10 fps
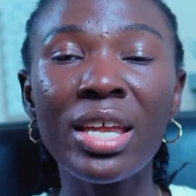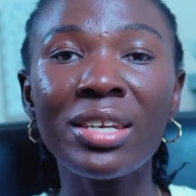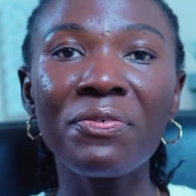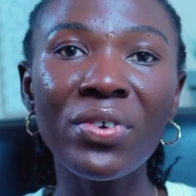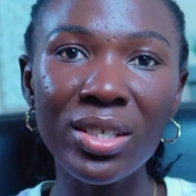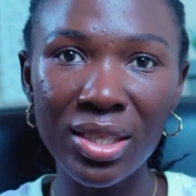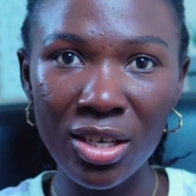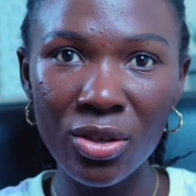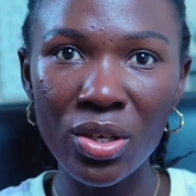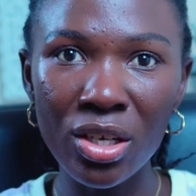the first
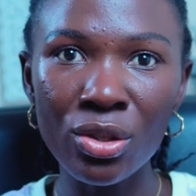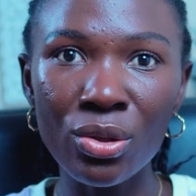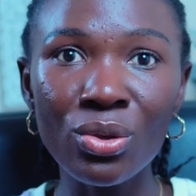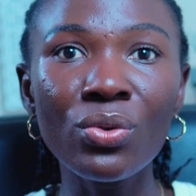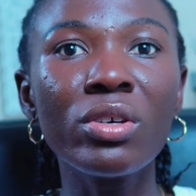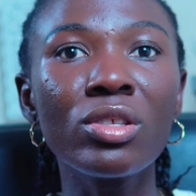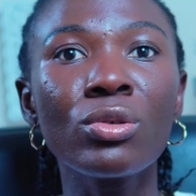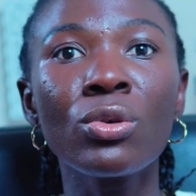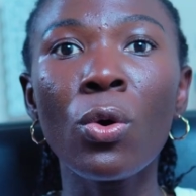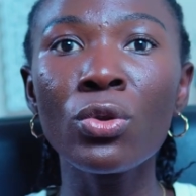thing you need to do is
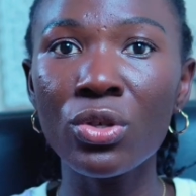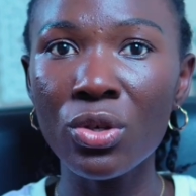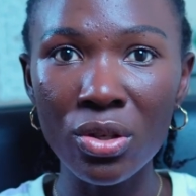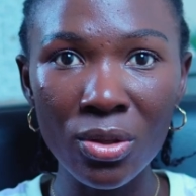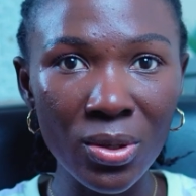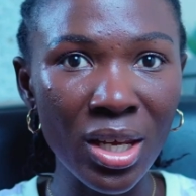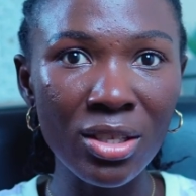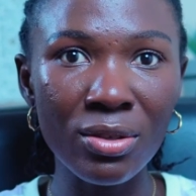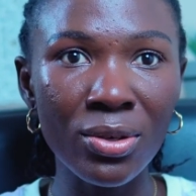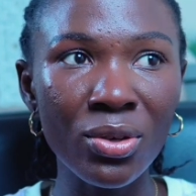to go to your
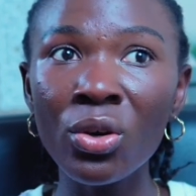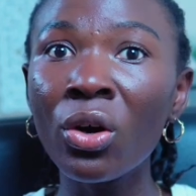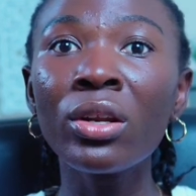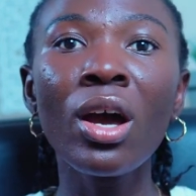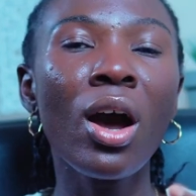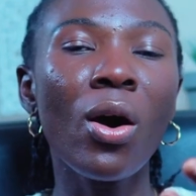student union